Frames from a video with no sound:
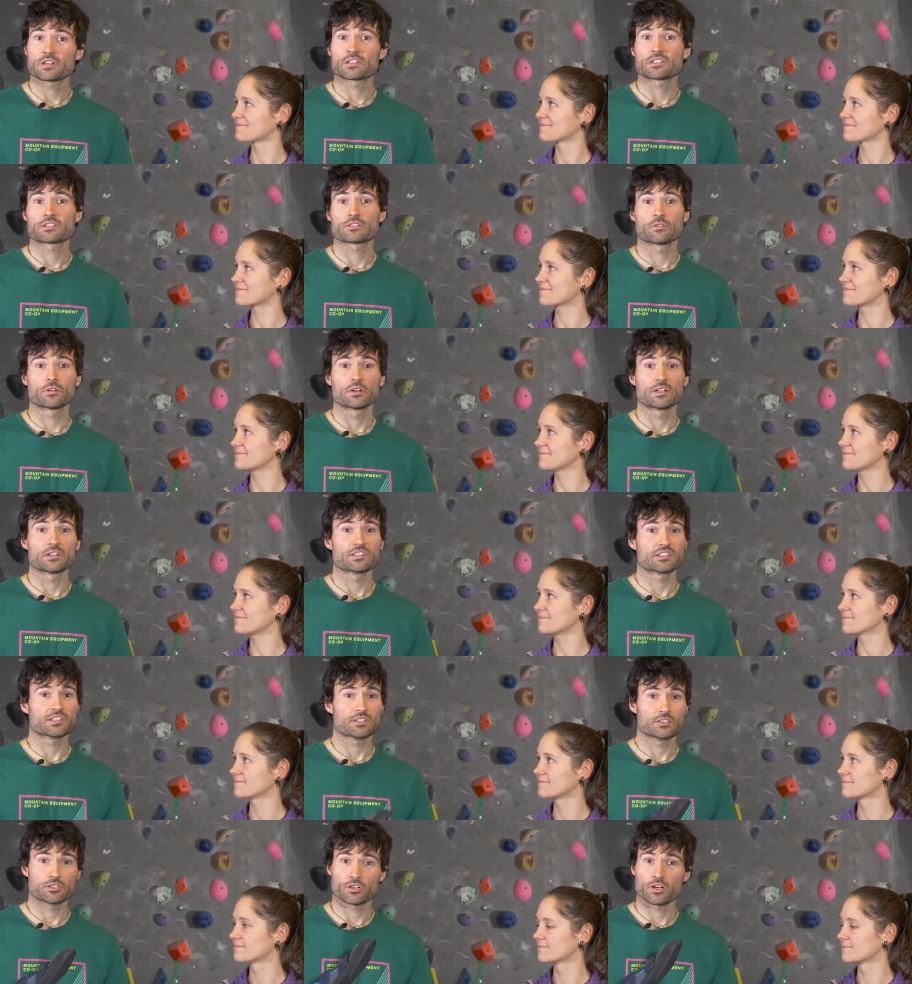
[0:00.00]
Speaker 1: our stores,
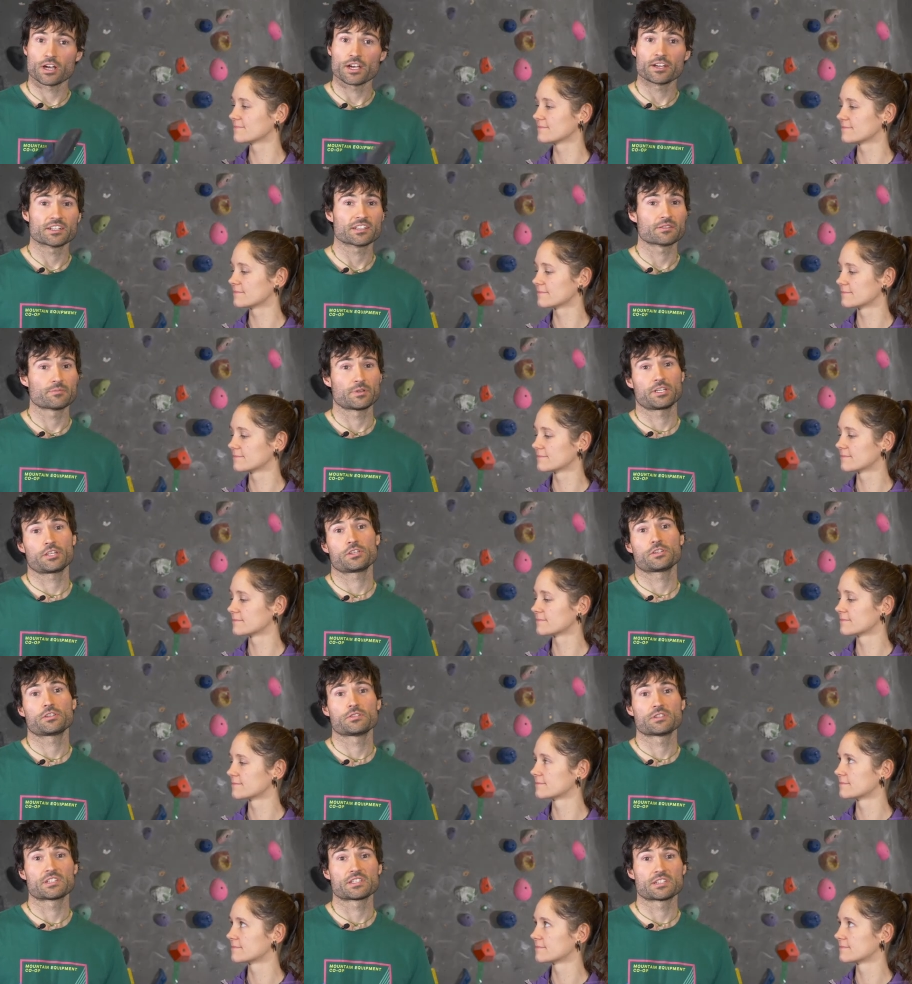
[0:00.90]
try on as many
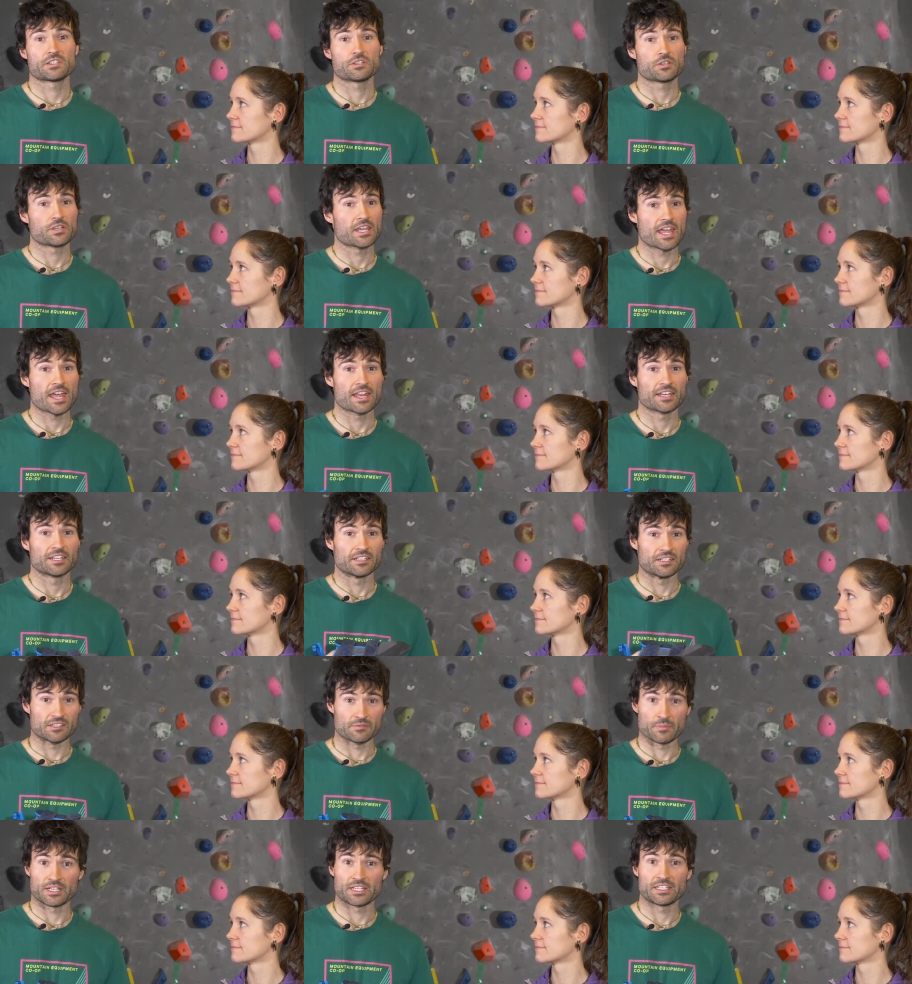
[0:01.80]
shoes as you can in as
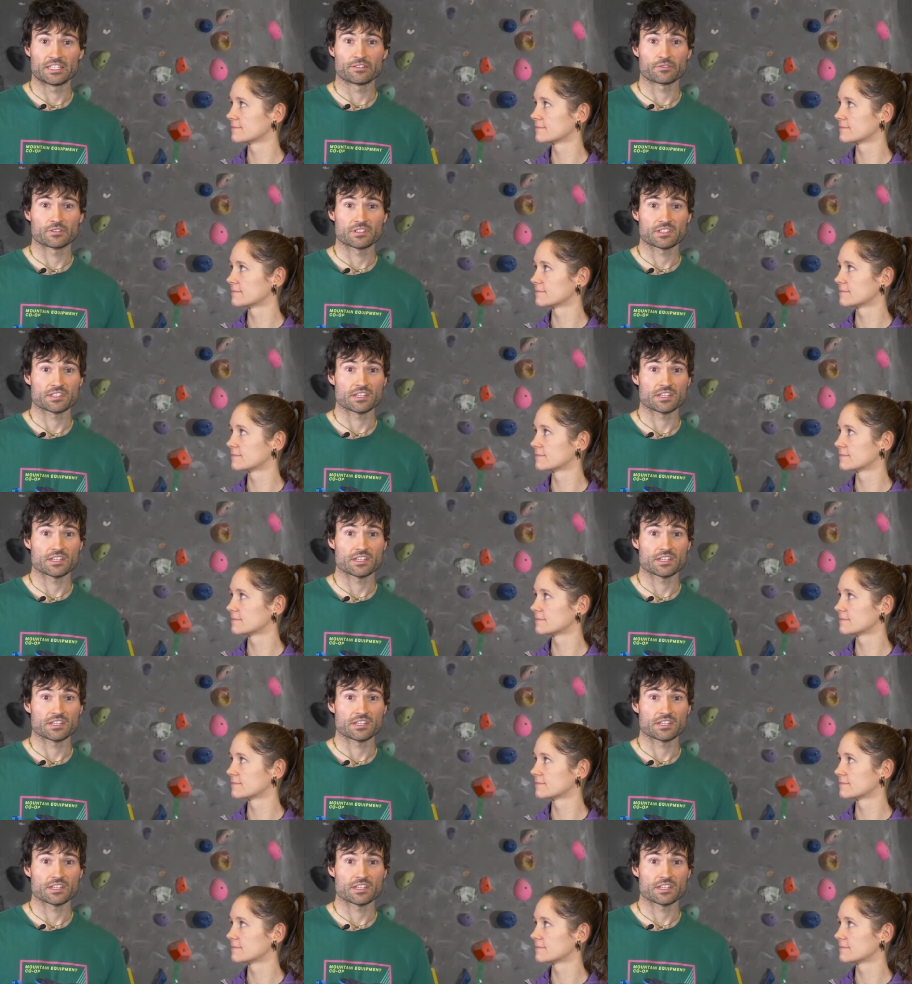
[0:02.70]
many different